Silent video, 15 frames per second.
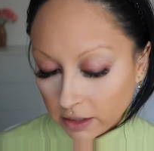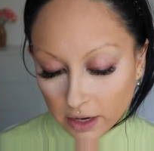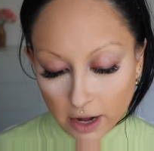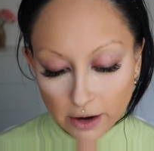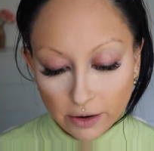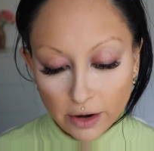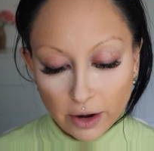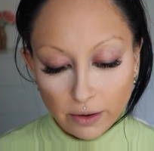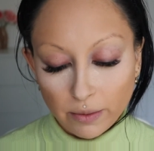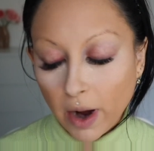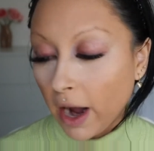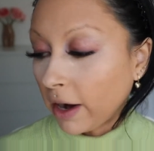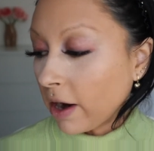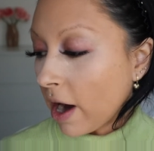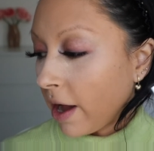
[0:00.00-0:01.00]
I don't know.
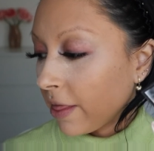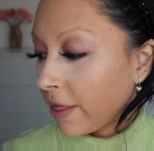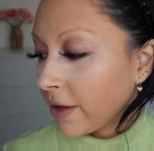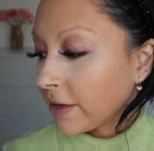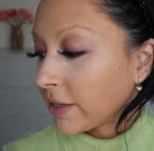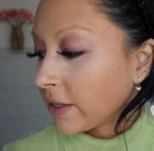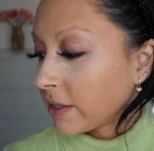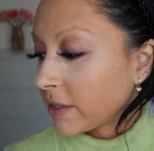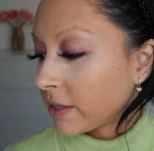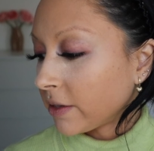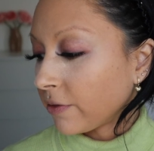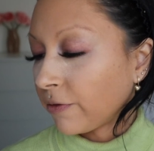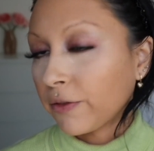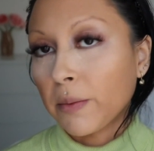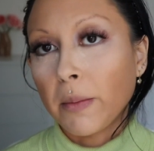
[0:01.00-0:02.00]
I got this
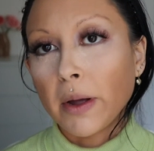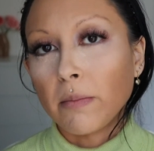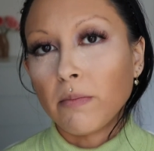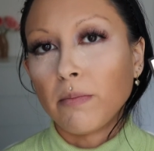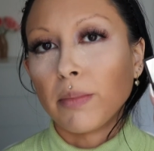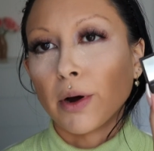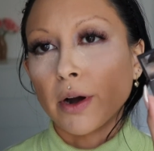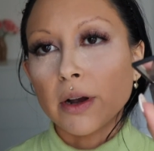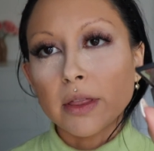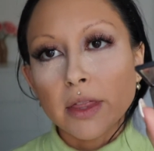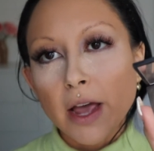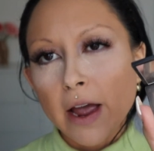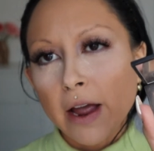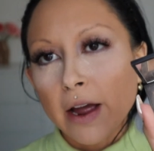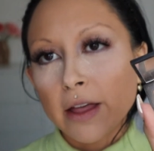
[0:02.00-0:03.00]
for my
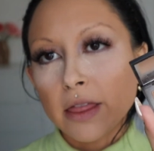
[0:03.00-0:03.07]
birthday,